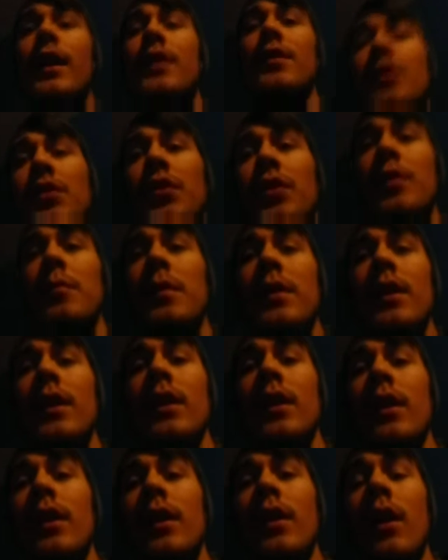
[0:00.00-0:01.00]
it's going to
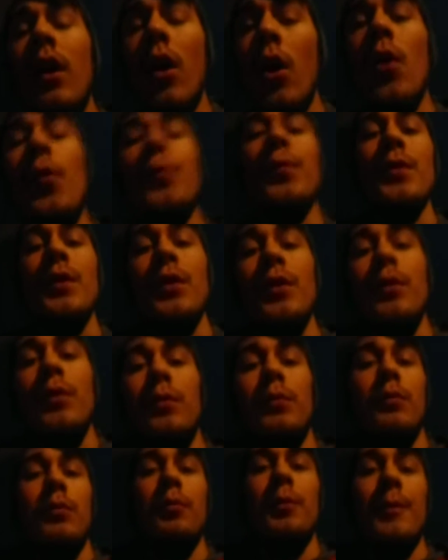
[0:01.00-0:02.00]
be all for
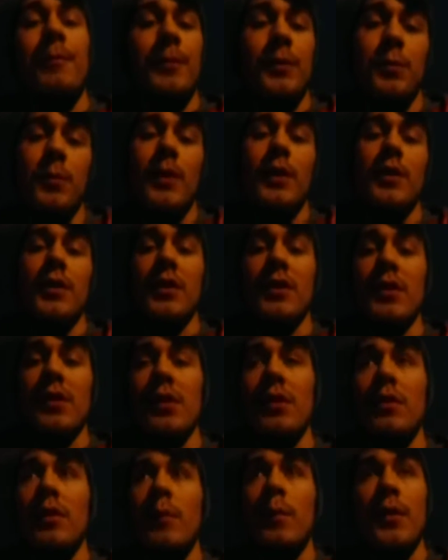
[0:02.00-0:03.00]
you, whoever's watching,
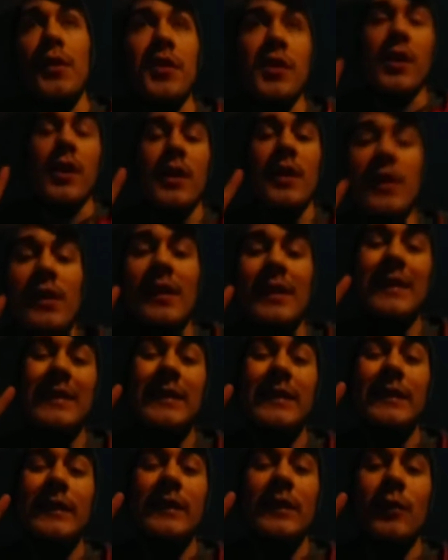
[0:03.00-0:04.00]
so I appreciate it
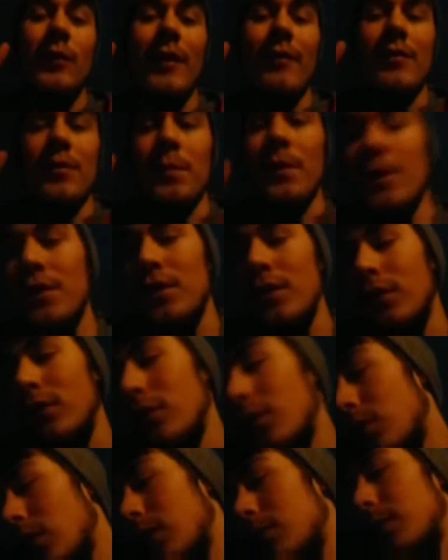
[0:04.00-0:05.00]
whoever's watching.
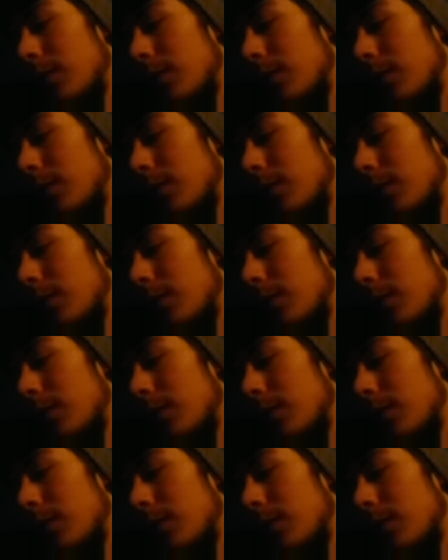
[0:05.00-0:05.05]
Great